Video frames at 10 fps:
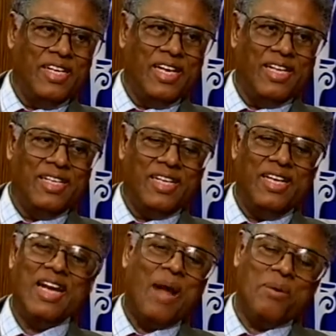And
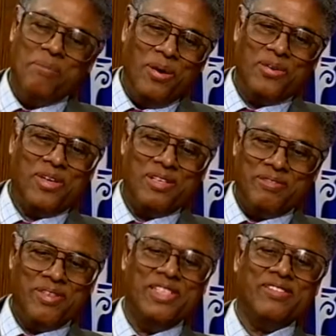he and I were both on the
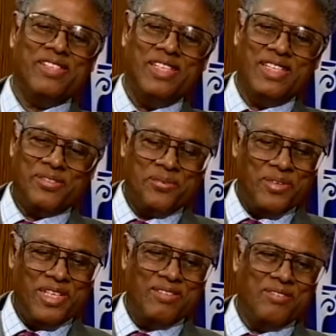verge of tears when
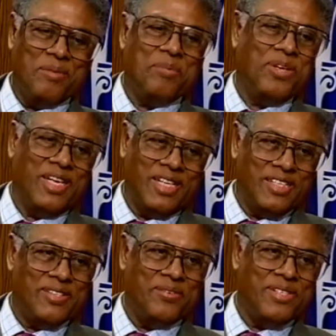we parted.
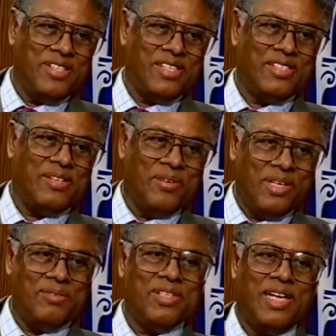It was just a
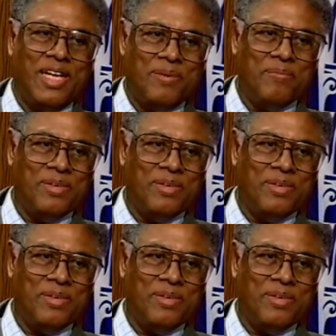wonderful time.